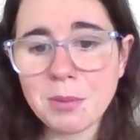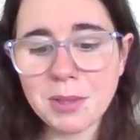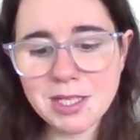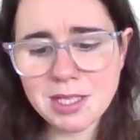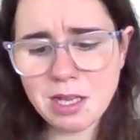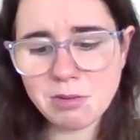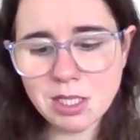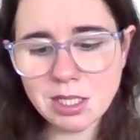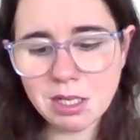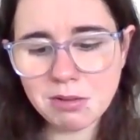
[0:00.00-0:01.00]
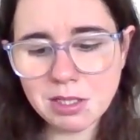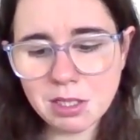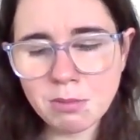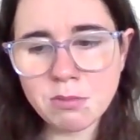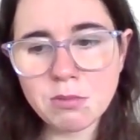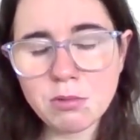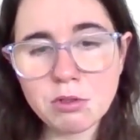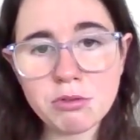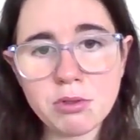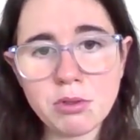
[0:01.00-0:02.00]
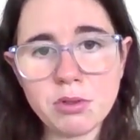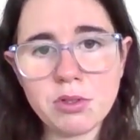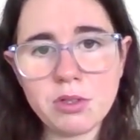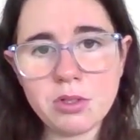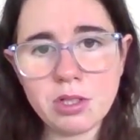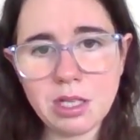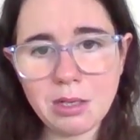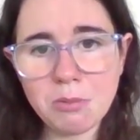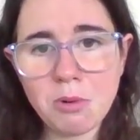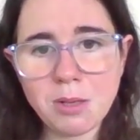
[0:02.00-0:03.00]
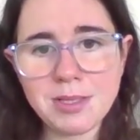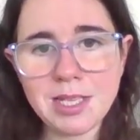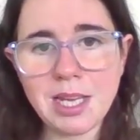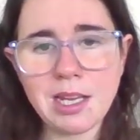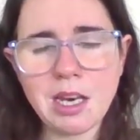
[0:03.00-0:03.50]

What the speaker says: because there is some truth in what I'm saying.